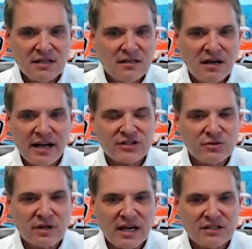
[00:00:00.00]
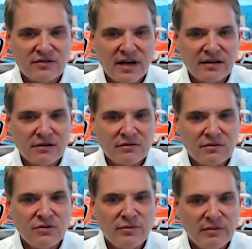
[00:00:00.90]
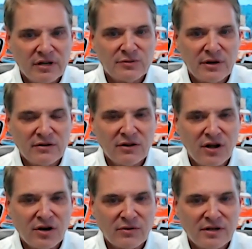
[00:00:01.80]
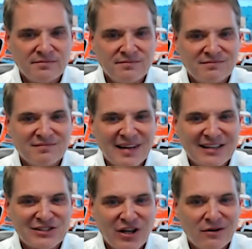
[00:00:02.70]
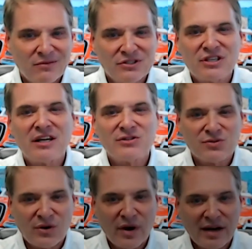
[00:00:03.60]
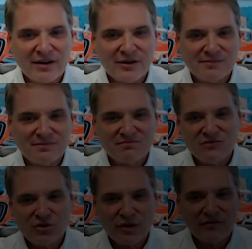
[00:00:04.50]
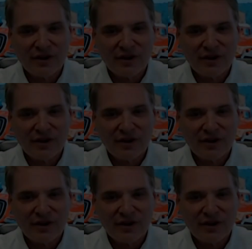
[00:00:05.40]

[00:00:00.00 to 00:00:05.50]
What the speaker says: not actual cash value. You'll be much better in the long run. Thanks a lot. Once again, it's Rick Wagner. Enjoy your